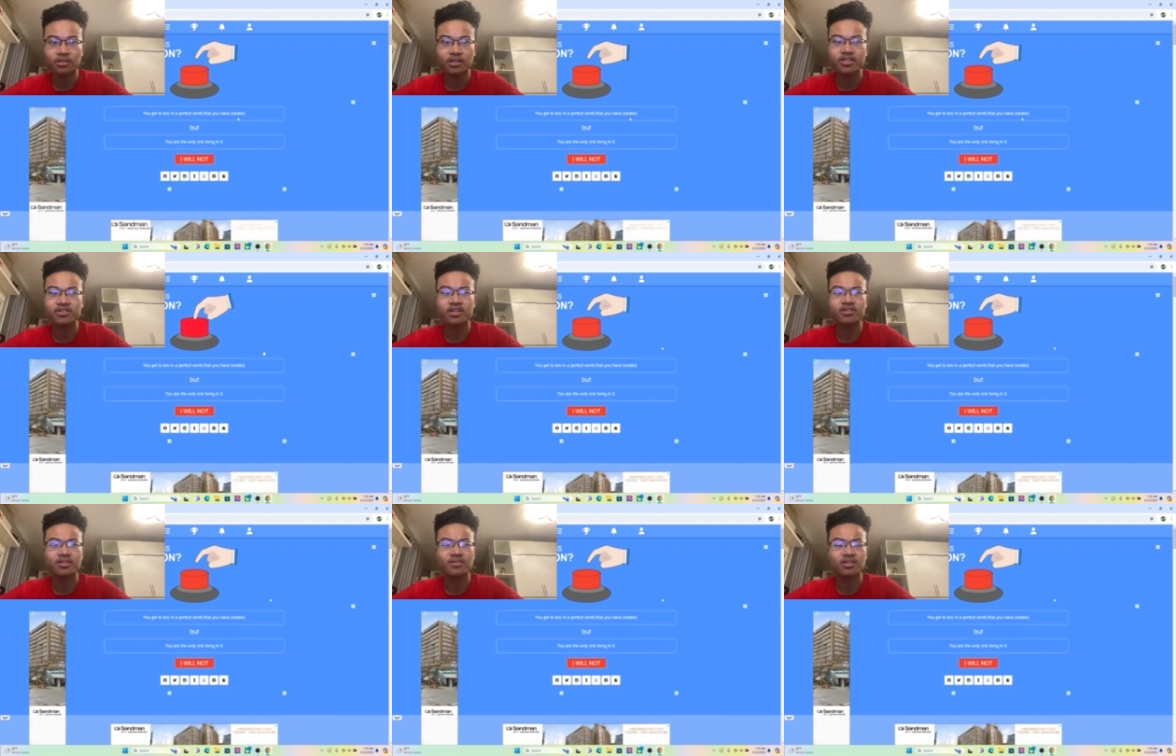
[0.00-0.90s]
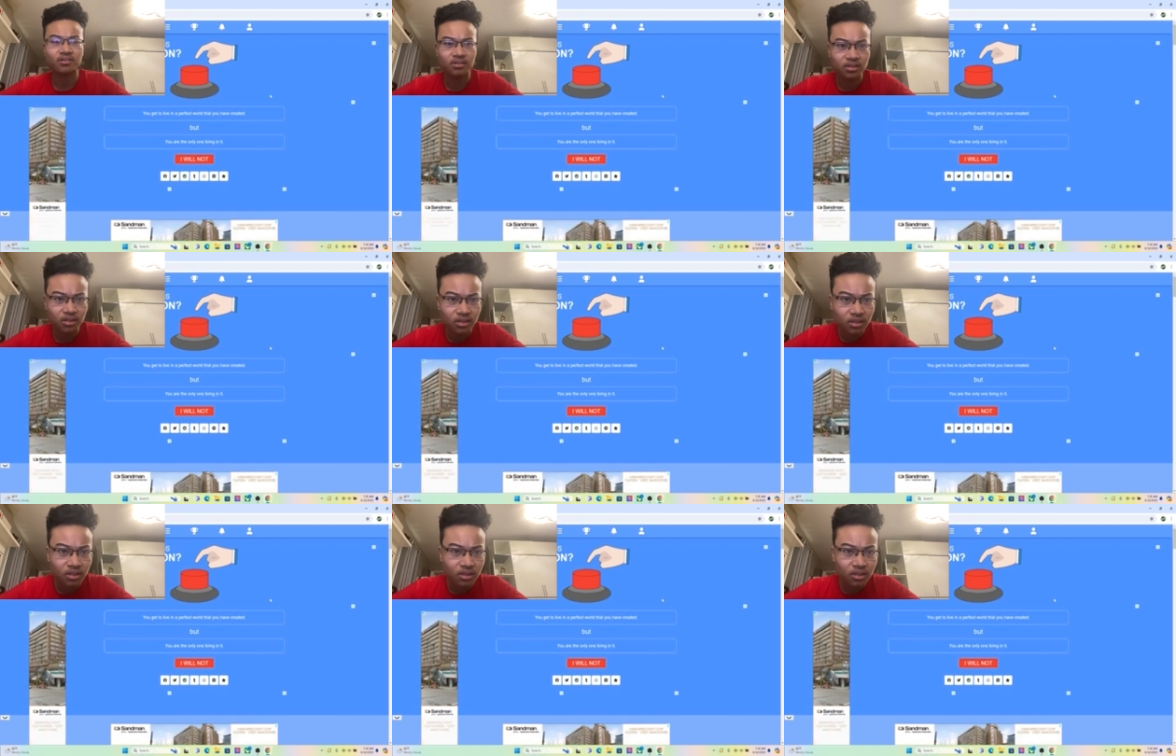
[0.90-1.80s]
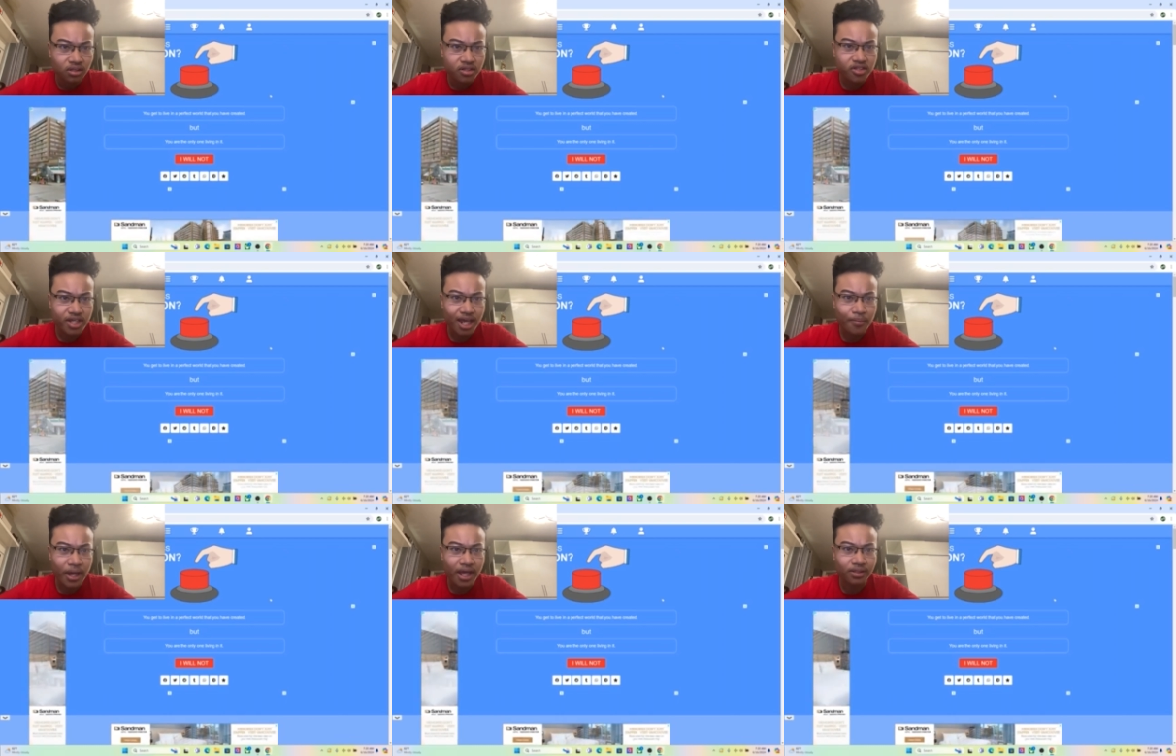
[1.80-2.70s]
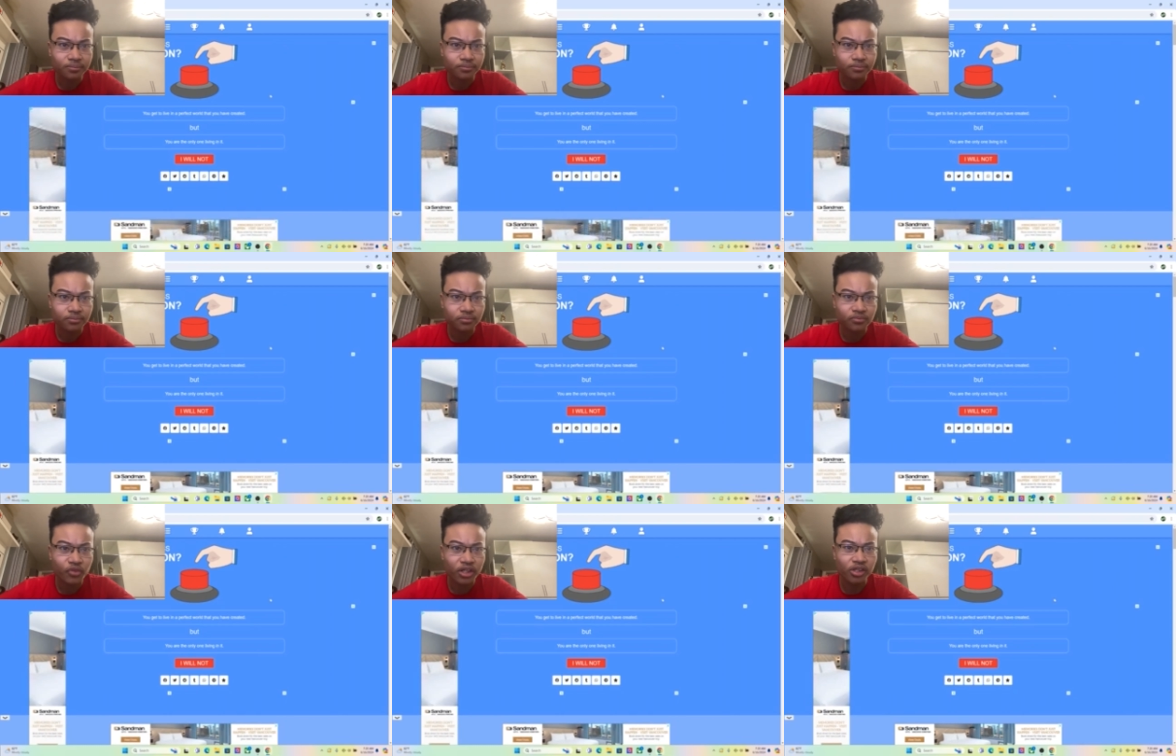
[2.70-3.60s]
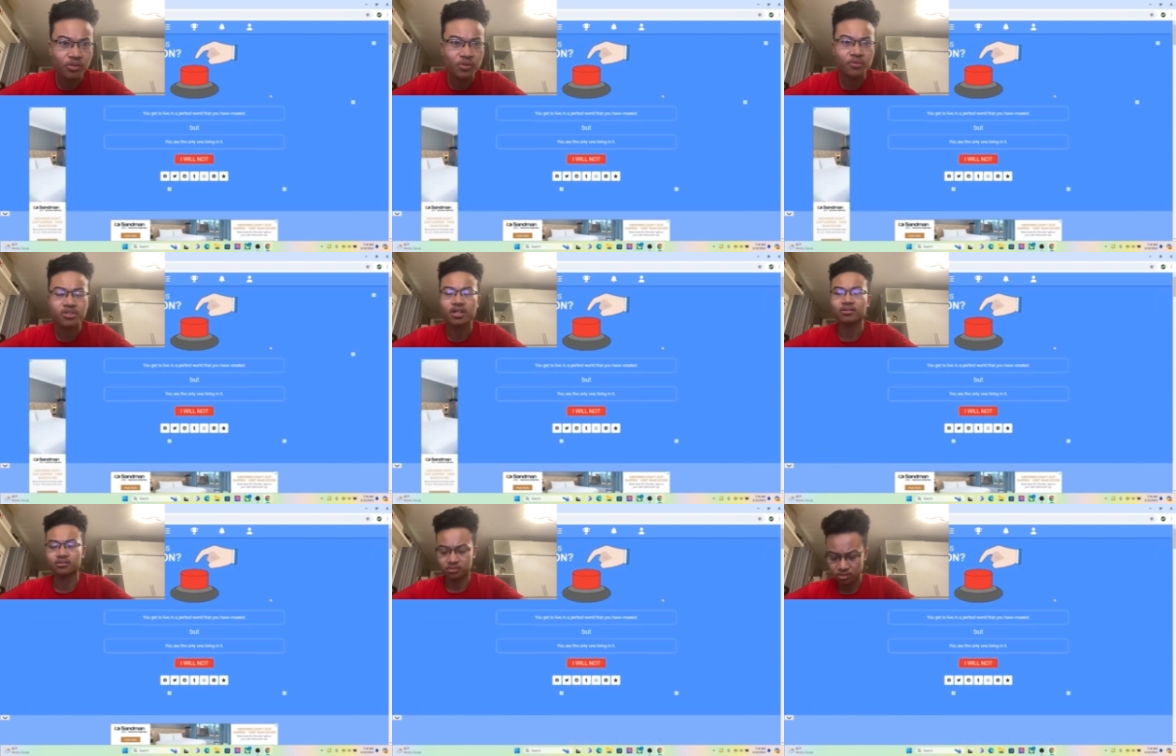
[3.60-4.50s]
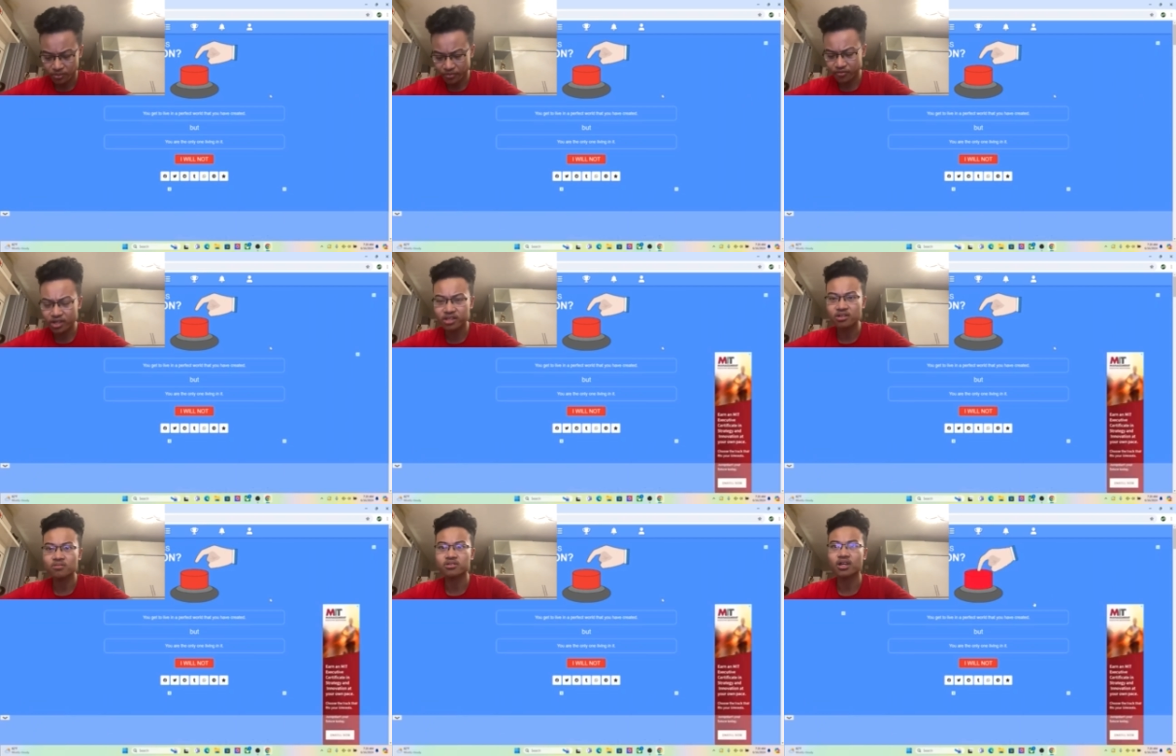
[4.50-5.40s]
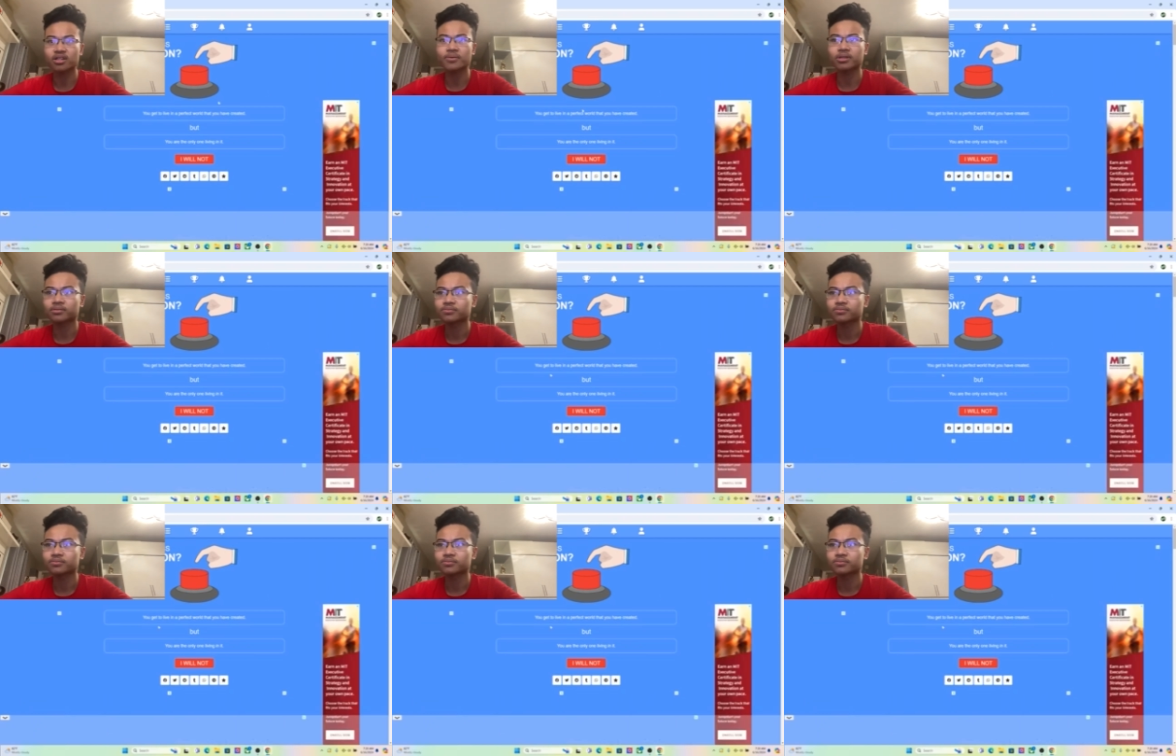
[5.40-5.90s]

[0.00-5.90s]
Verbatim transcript: Sydney Sandman. Vancouver, what was that? My fucking toes, goddamn.